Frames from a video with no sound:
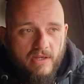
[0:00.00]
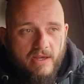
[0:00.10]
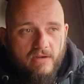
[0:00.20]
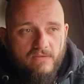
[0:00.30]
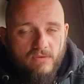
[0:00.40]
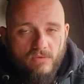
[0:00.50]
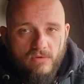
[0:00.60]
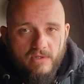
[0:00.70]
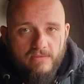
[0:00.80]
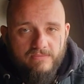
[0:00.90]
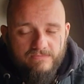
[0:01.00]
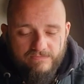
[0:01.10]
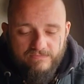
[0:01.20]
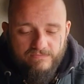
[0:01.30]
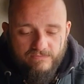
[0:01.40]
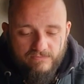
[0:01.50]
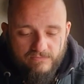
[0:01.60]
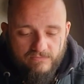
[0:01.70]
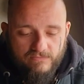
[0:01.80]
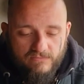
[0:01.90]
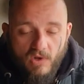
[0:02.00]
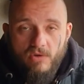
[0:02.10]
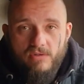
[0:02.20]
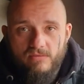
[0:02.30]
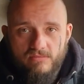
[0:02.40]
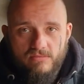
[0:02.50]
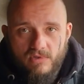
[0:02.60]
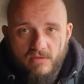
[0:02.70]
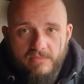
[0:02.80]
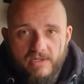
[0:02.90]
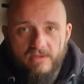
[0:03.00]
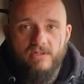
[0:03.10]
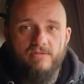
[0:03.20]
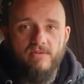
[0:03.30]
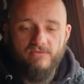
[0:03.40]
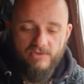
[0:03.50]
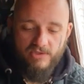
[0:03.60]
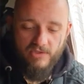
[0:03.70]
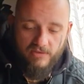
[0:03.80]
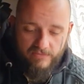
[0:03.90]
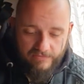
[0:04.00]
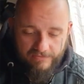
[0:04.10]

out of the water. I couldn't, and I'm bigger than your average Joe.